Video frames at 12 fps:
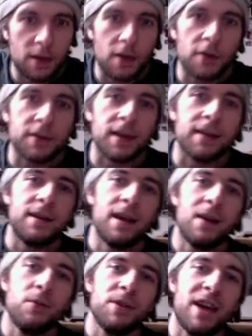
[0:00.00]
Okay,
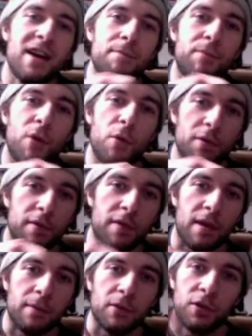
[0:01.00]
now we have both of
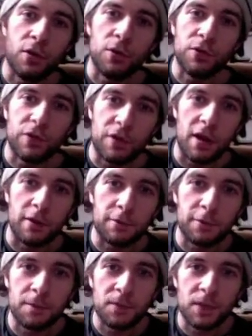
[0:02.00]
them close
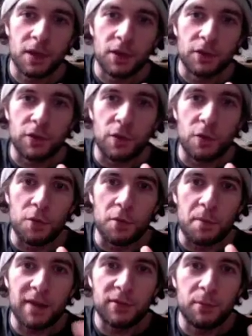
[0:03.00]
enough. So the
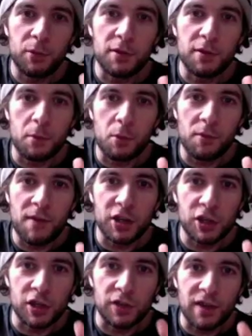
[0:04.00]
possibility of
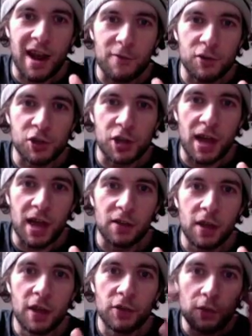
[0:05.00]
imperfection is averaged out.
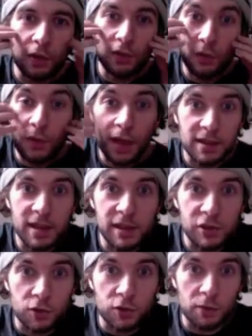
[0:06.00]
So let's do that to
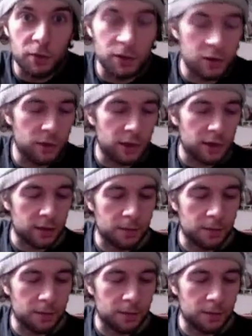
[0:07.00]
each string really quick.